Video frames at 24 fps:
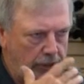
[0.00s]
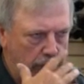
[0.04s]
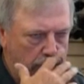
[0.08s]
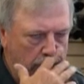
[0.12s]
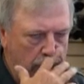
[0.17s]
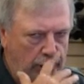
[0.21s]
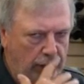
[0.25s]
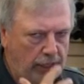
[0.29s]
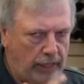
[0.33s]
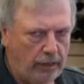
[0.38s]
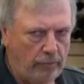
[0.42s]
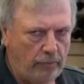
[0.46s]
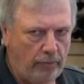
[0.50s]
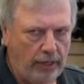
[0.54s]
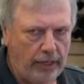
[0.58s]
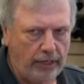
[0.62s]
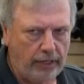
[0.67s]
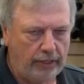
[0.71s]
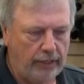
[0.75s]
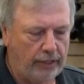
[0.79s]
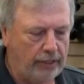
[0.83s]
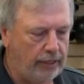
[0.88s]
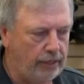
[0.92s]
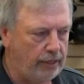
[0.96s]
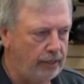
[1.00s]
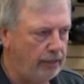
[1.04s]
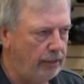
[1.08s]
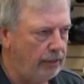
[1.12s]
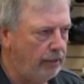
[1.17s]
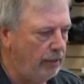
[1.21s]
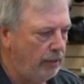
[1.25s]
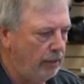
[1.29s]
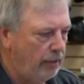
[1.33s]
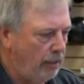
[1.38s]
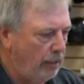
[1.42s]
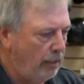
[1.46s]
Say I'm making a,
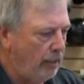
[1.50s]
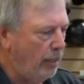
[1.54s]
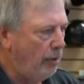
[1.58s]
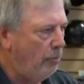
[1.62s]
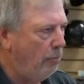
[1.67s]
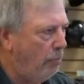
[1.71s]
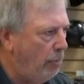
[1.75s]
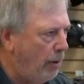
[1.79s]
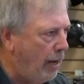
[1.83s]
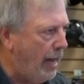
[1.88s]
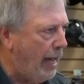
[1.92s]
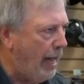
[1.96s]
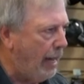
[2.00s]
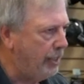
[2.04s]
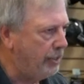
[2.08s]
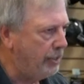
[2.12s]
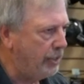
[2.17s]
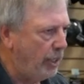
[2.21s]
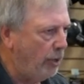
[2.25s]
a box,